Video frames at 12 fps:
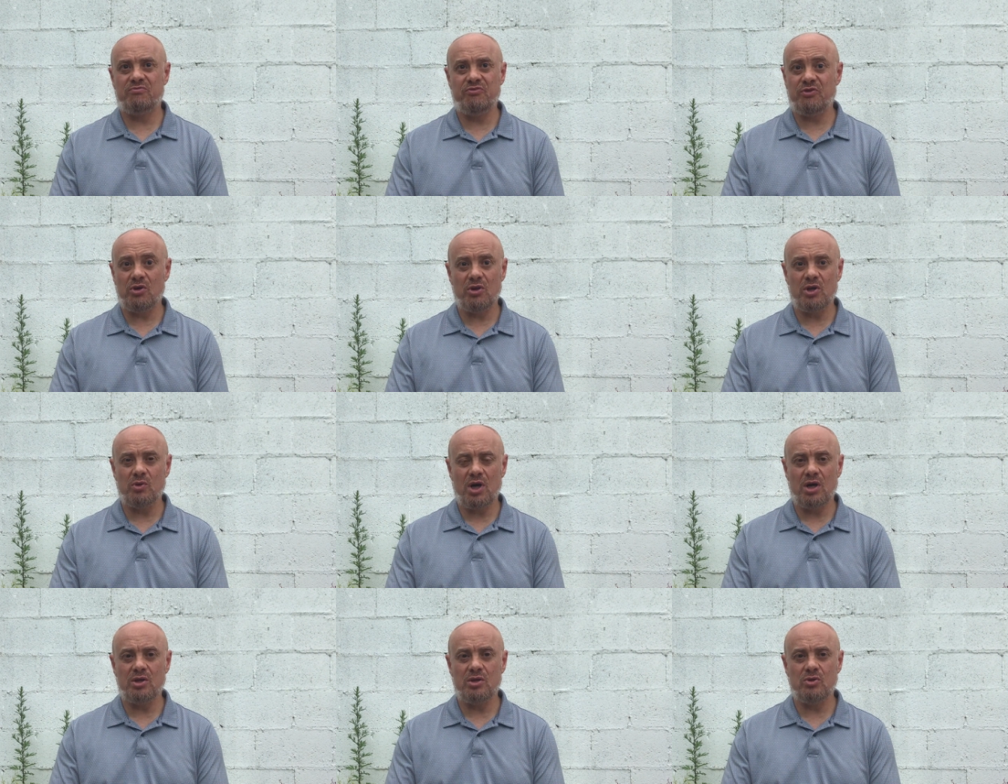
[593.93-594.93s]
feel a
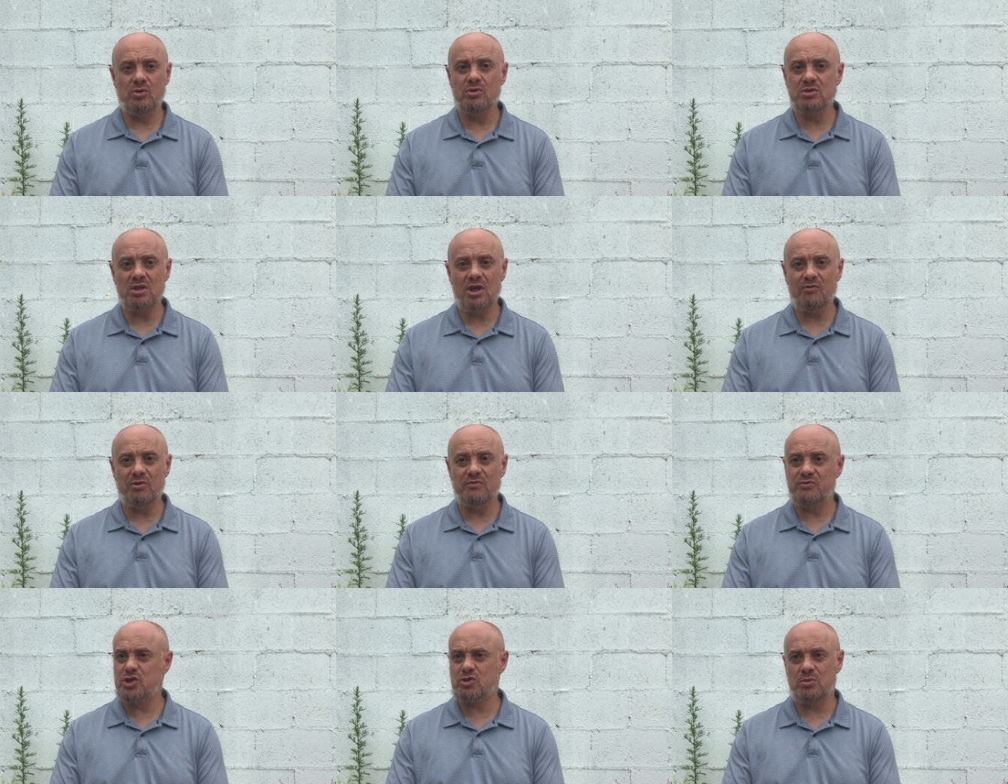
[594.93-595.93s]
huge level
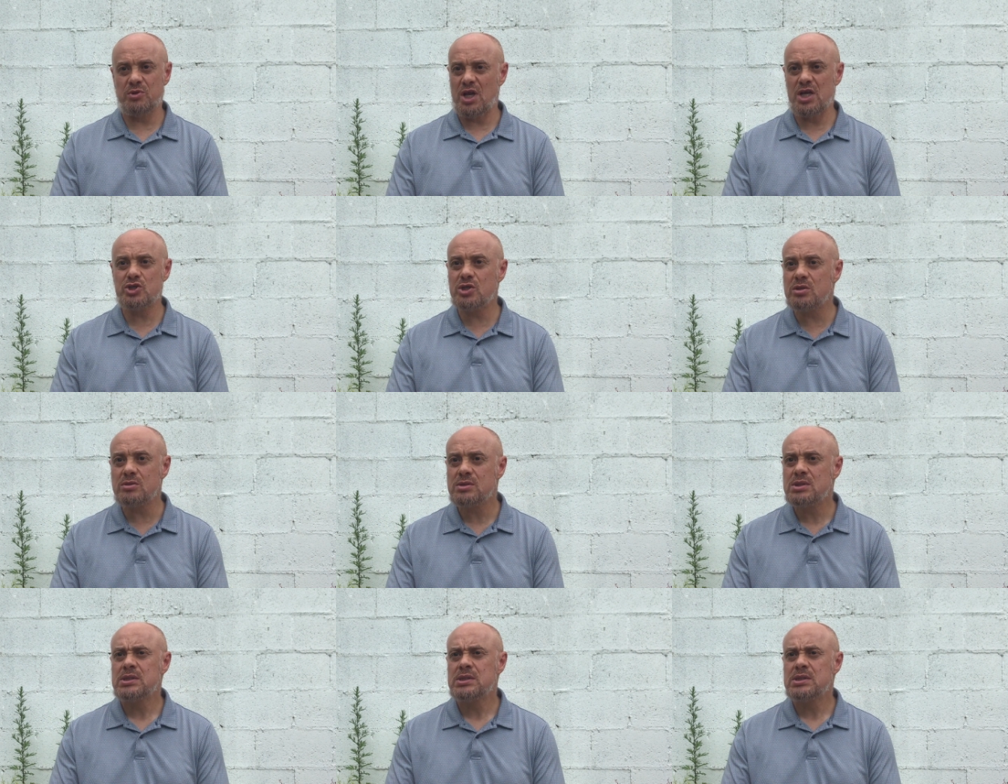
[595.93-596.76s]
of discrimination.